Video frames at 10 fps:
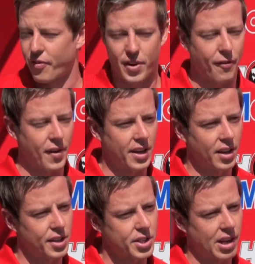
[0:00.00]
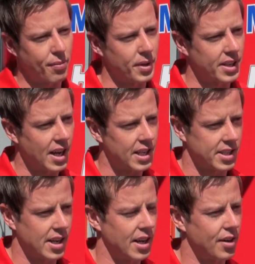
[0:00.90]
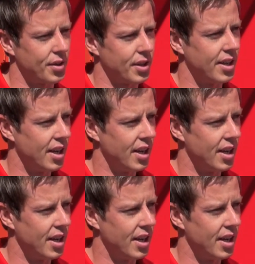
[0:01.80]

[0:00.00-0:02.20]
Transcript: they found a lot of stuff with Garth's car on the